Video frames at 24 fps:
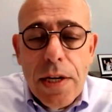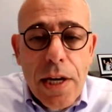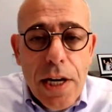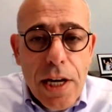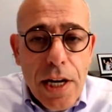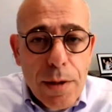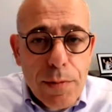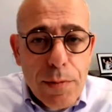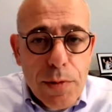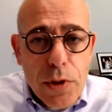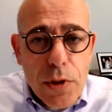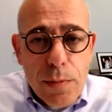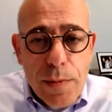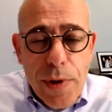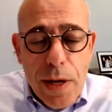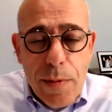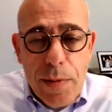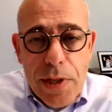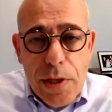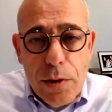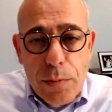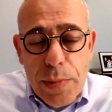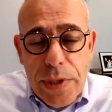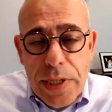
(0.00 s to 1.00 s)
And I'm sure
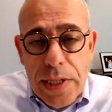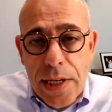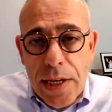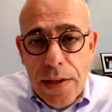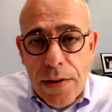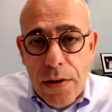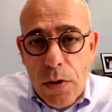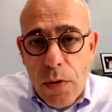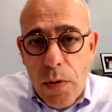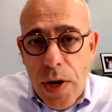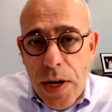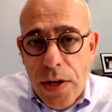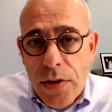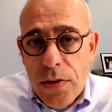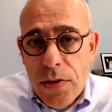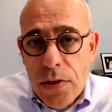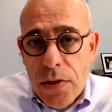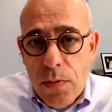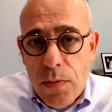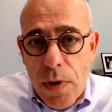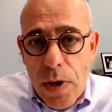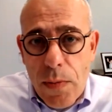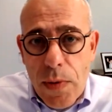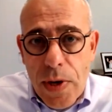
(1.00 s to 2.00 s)
maybe there'll be other
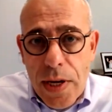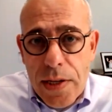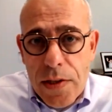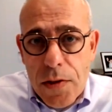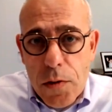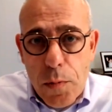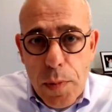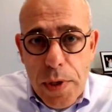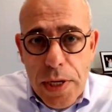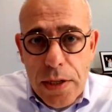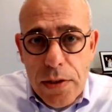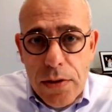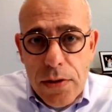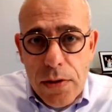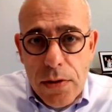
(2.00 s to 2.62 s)
questions where we can speak